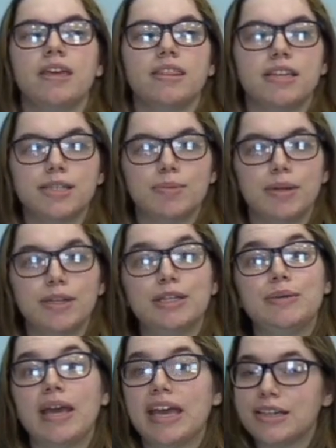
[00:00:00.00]
This one
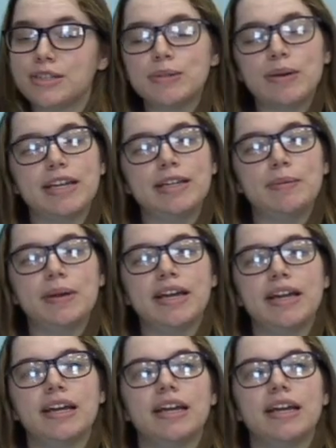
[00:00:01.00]
you can do anywhere.